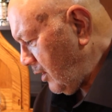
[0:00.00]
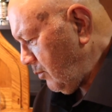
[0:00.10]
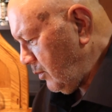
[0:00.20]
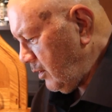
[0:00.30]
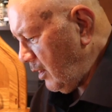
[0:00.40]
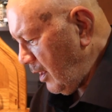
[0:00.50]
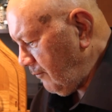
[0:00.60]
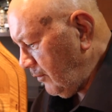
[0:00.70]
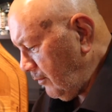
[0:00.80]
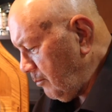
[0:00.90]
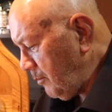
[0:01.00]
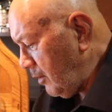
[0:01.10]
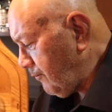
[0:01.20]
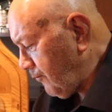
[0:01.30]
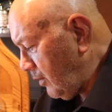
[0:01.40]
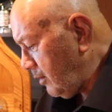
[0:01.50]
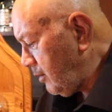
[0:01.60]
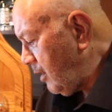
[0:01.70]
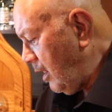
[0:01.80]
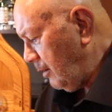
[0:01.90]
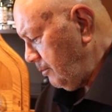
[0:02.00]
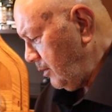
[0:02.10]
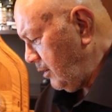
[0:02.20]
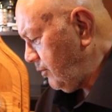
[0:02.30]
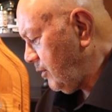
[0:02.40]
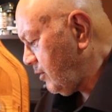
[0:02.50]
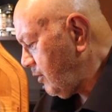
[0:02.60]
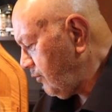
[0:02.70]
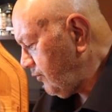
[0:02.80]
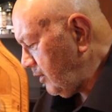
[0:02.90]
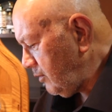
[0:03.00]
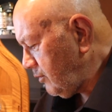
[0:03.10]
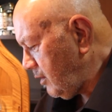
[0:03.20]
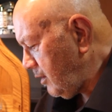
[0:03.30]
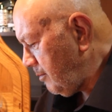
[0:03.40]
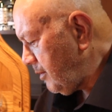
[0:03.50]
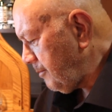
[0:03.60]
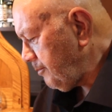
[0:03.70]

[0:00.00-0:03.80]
they would have a male friend in their close-knit club.